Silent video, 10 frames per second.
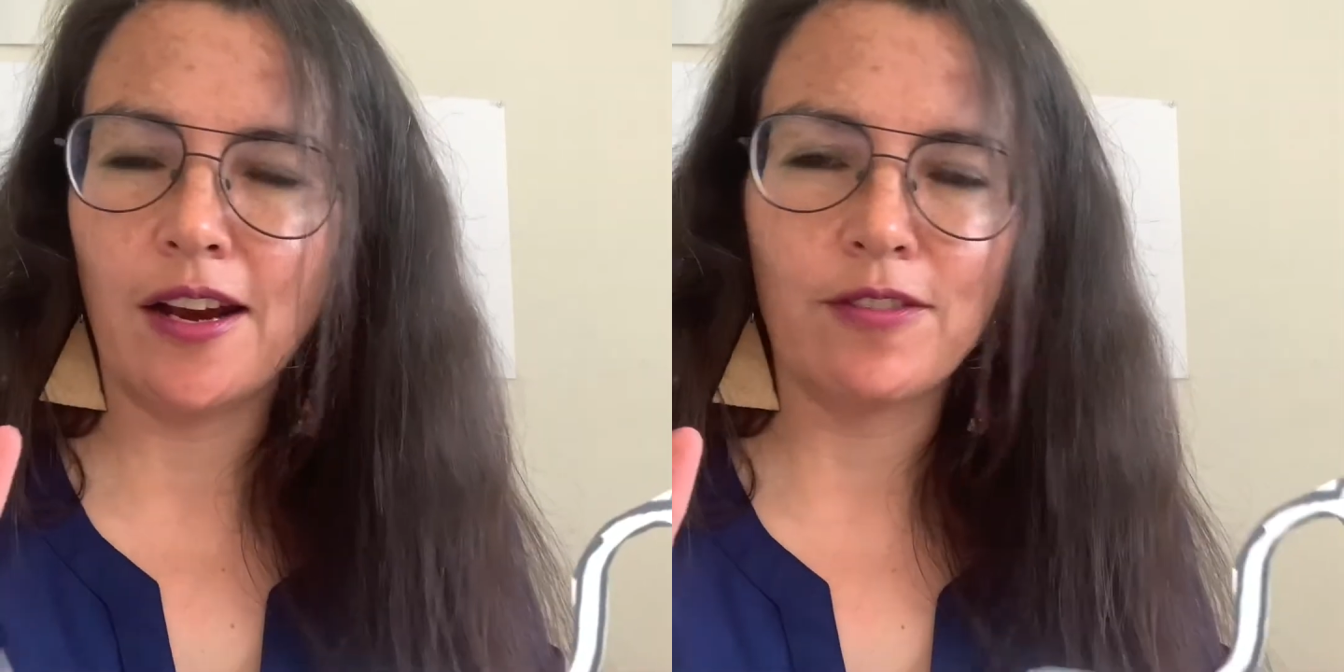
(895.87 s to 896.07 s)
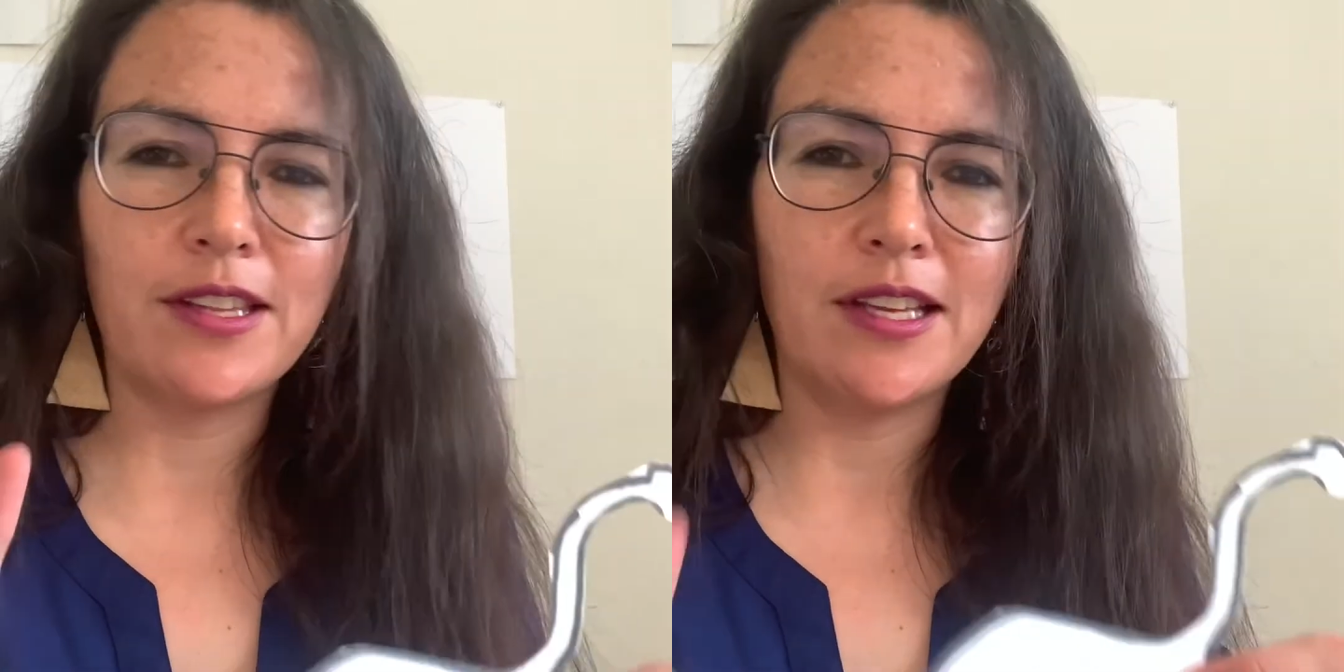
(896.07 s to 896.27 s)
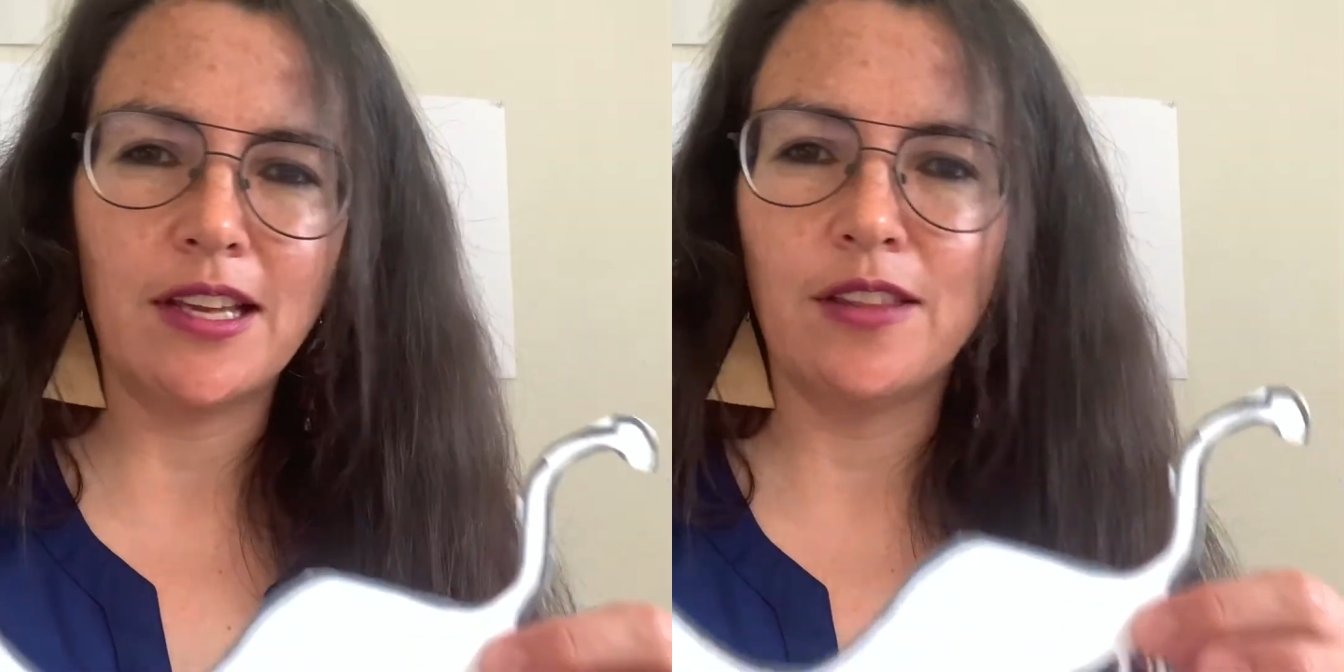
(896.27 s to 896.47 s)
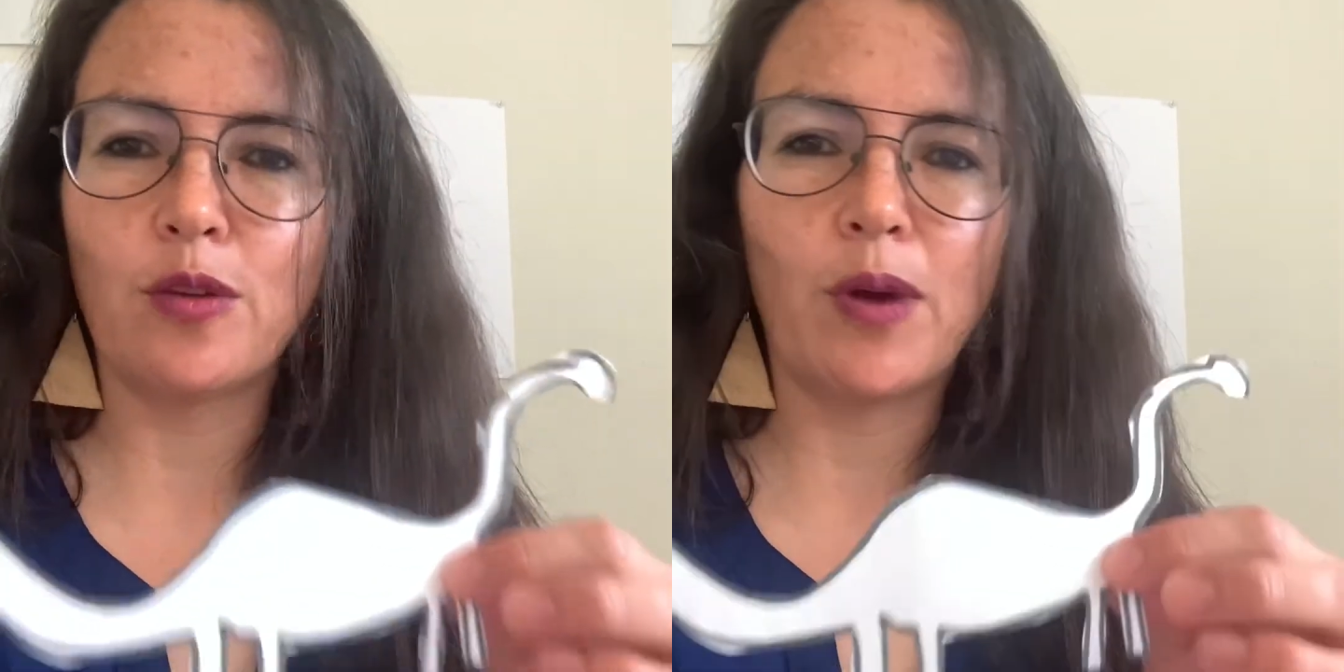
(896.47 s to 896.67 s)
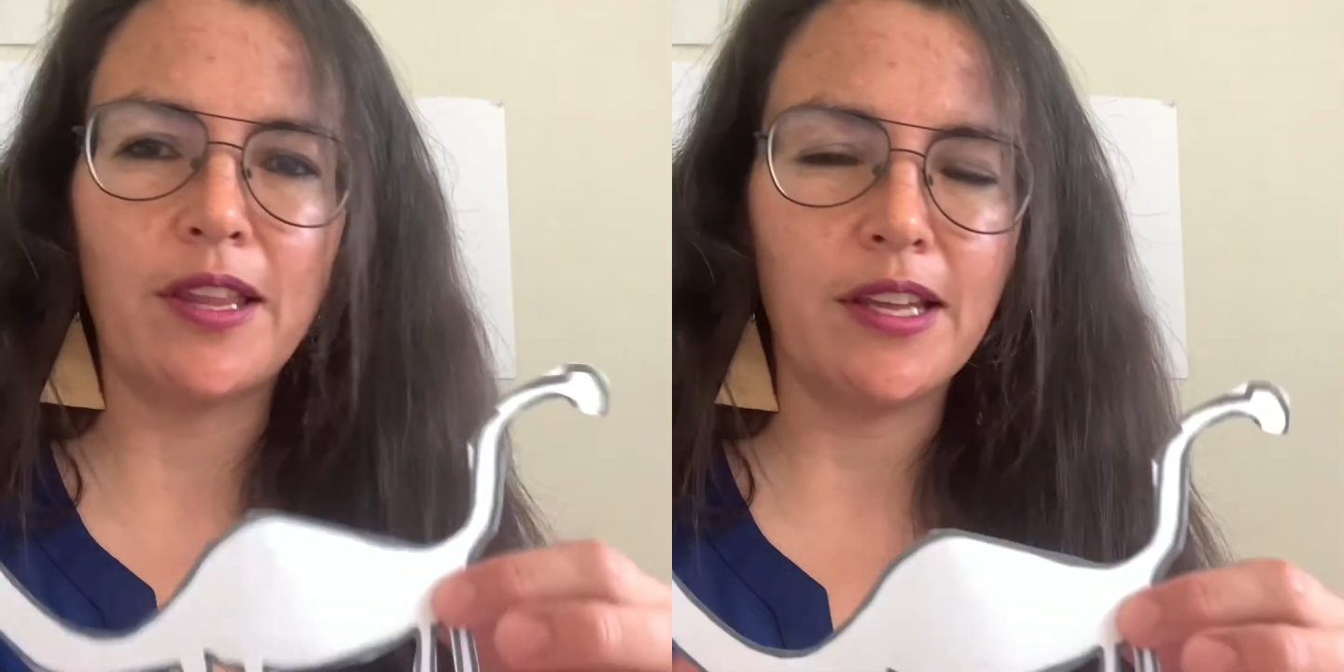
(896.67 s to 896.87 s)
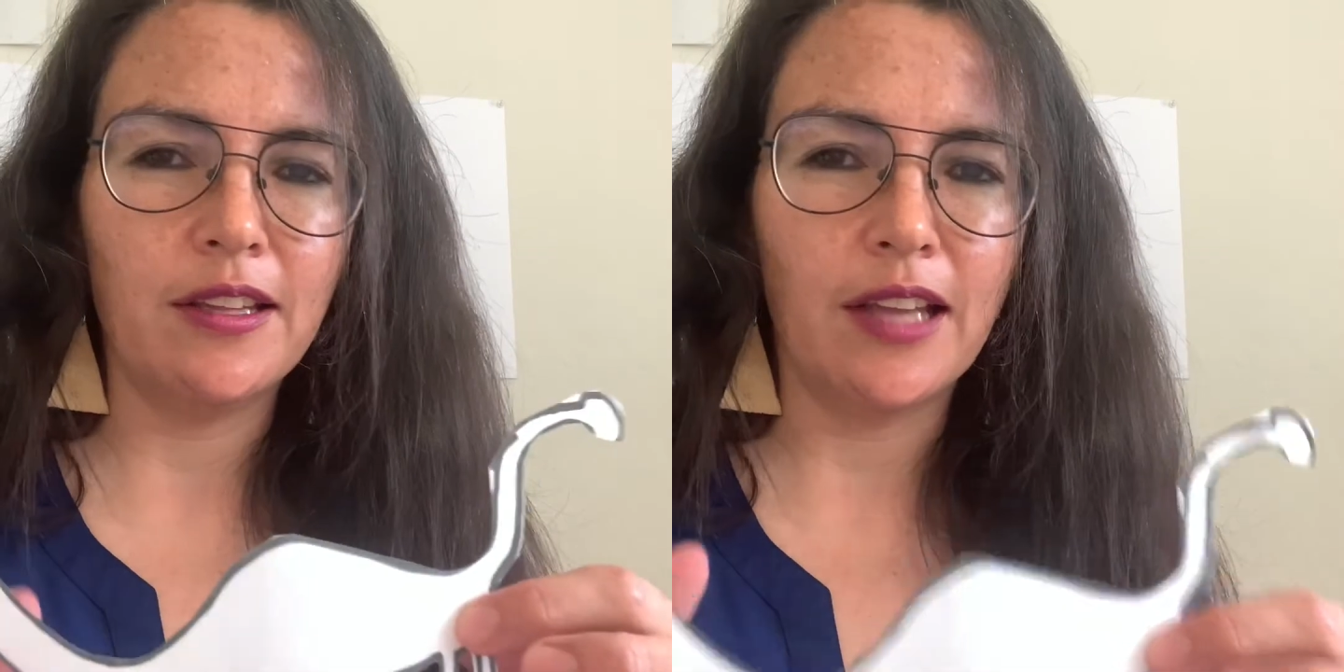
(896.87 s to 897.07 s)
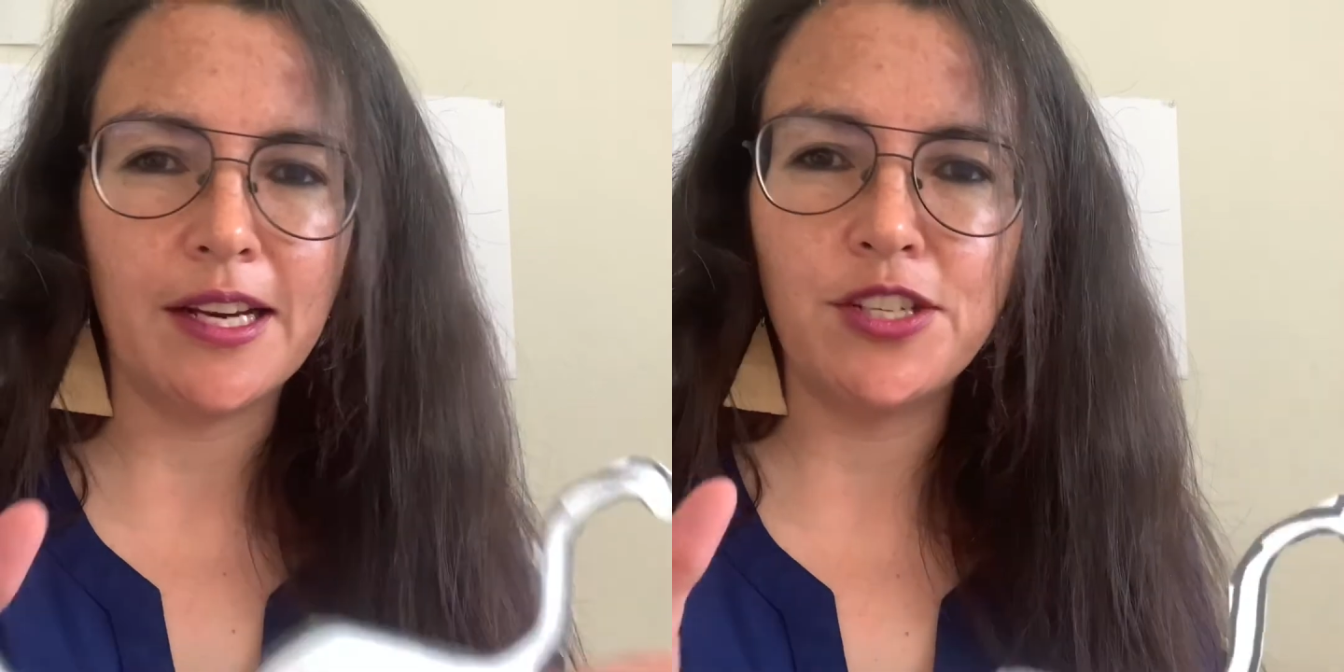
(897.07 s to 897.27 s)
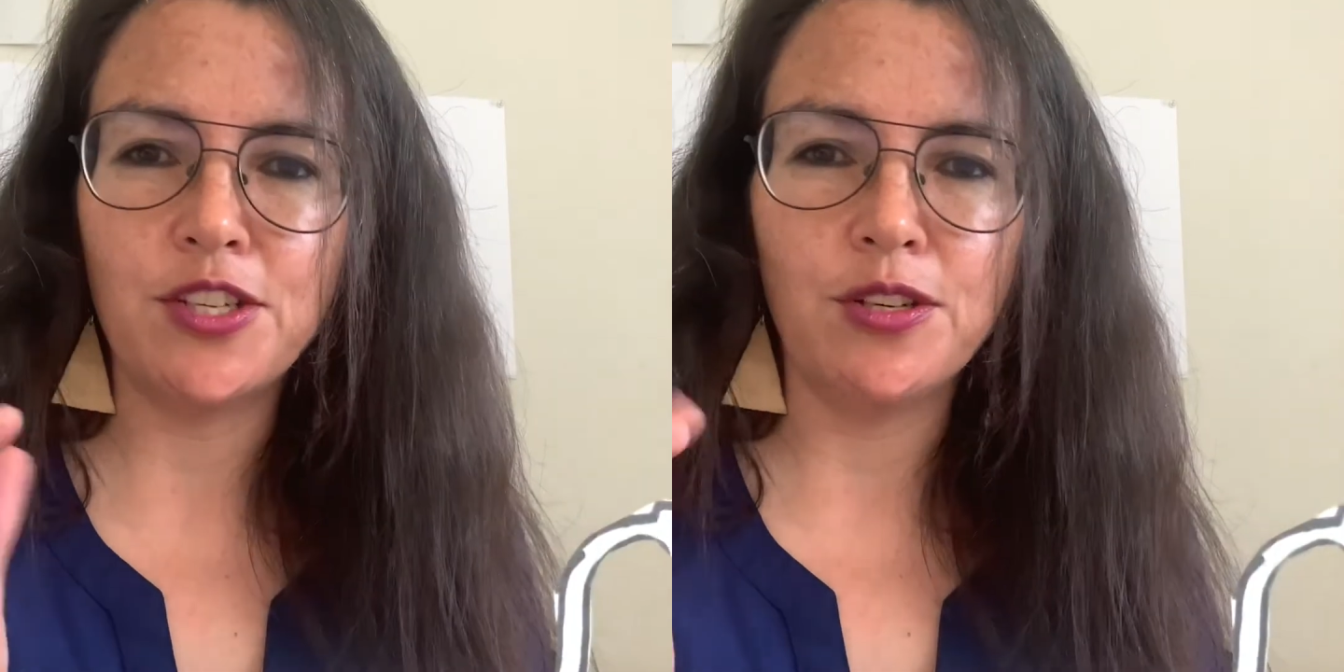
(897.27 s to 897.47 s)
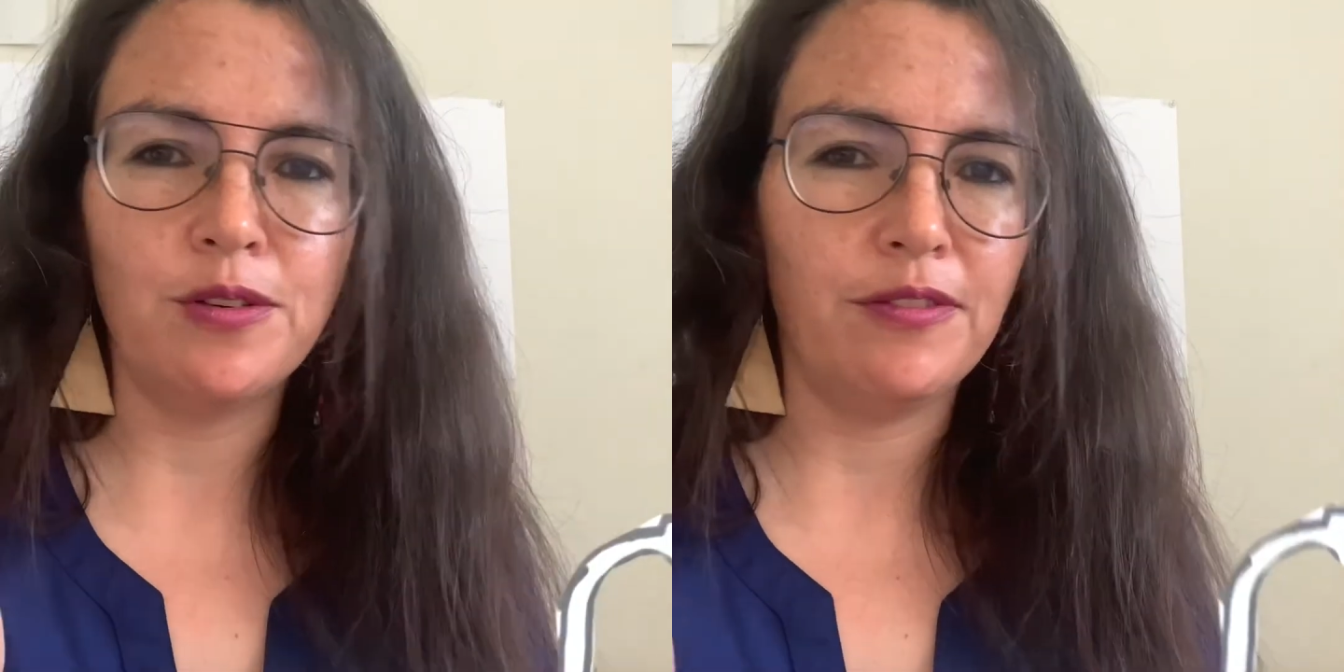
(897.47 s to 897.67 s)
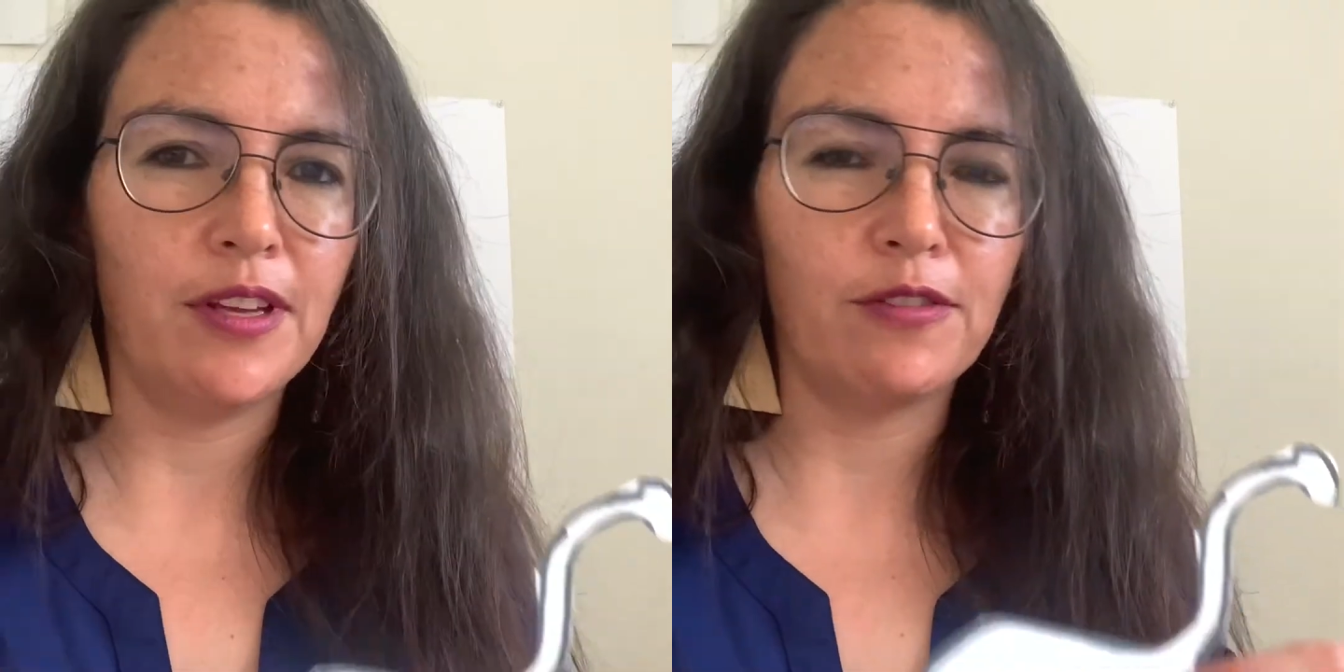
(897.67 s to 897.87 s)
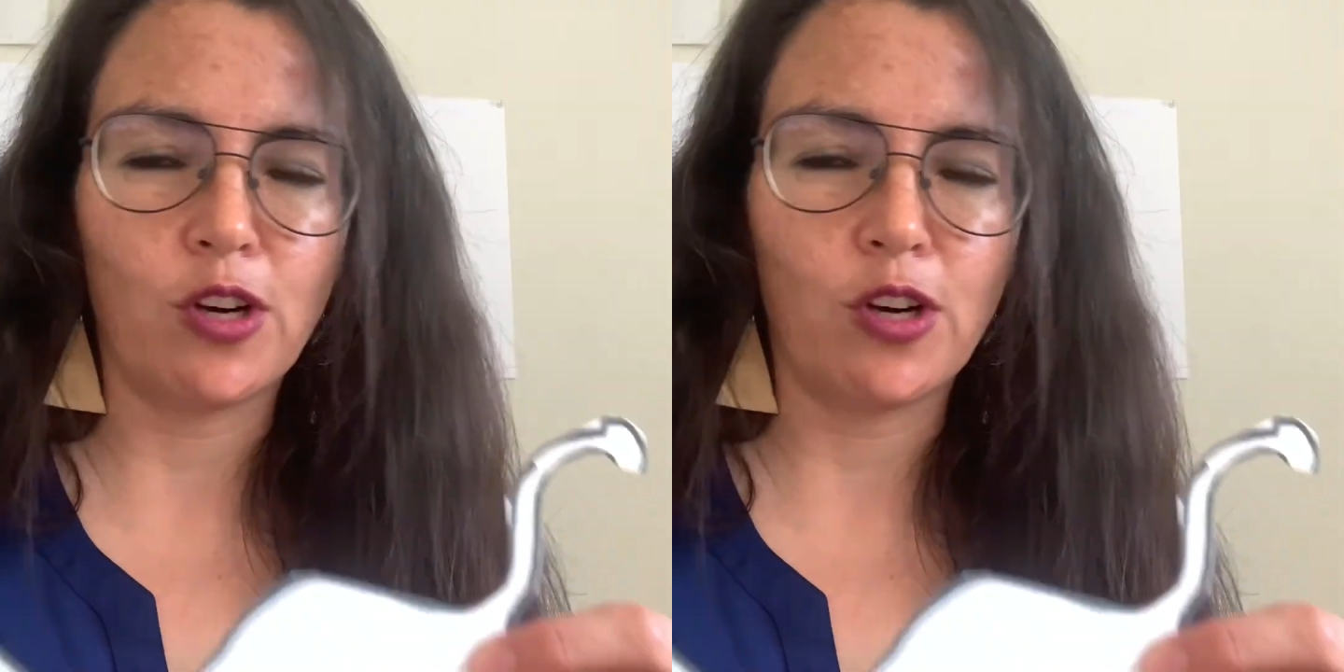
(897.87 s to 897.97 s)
everything the way that you like to if you have